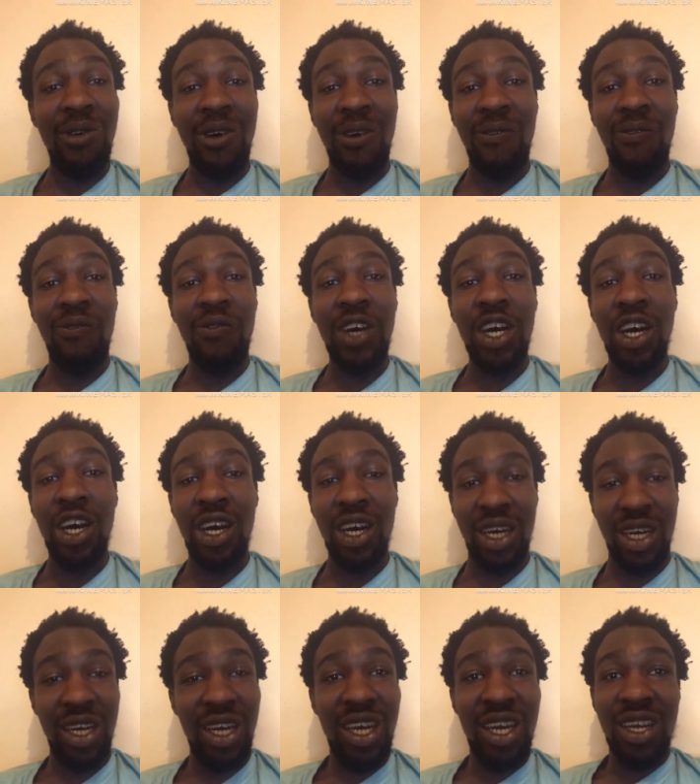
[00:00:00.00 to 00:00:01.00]
a
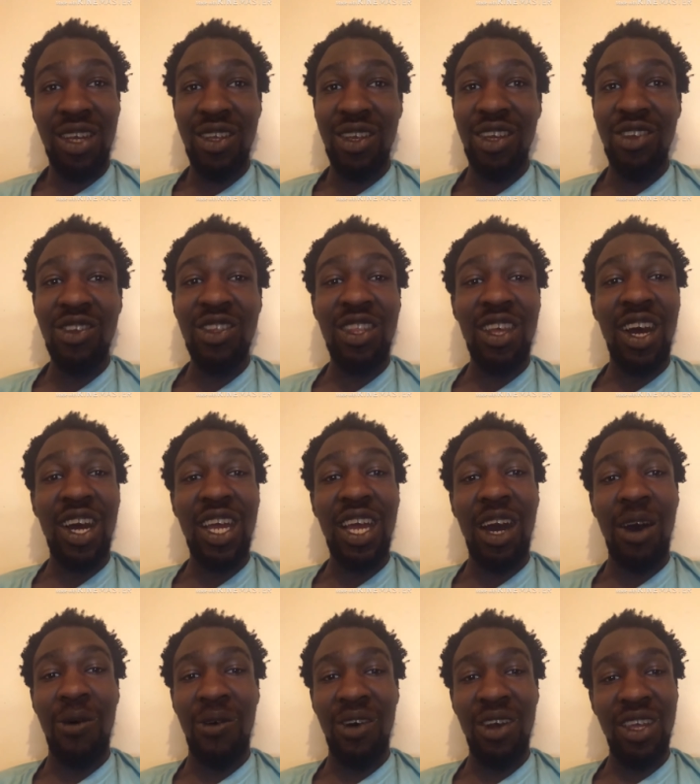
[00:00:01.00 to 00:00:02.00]
fuck. You thought
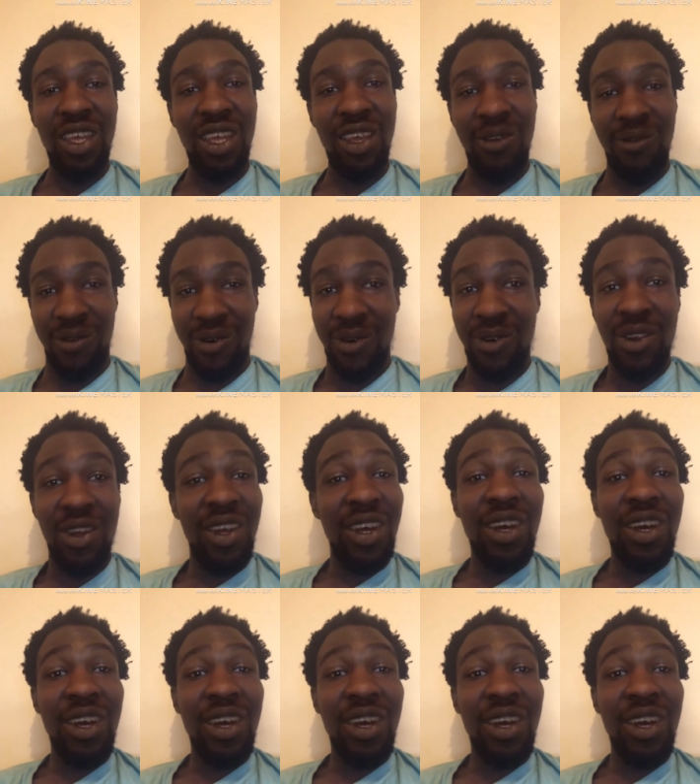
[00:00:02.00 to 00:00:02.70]
y'all were evil.